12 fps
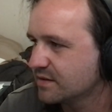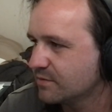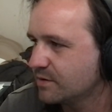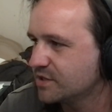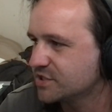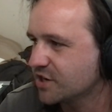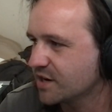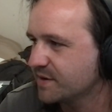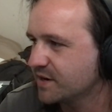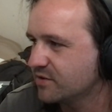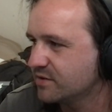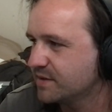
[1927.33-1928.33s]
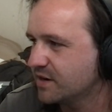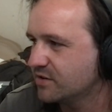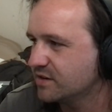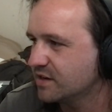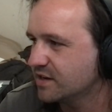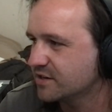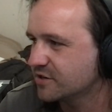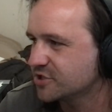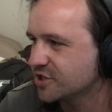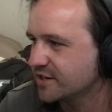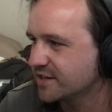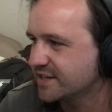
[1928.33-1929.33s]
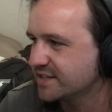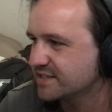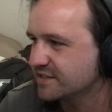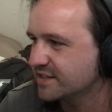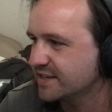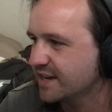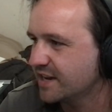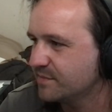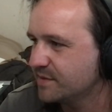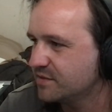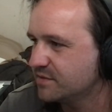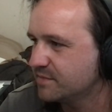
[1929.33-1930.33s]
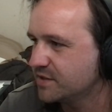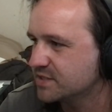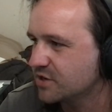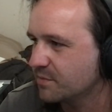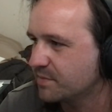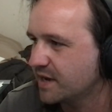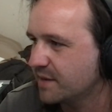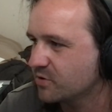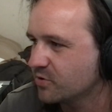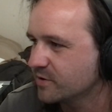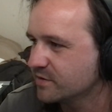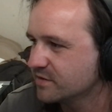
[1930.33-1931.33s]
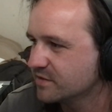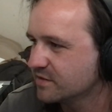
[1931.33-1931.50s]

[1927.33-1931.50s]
We were just talking about Gershon Kingsley, the guy who made the song Popcorn.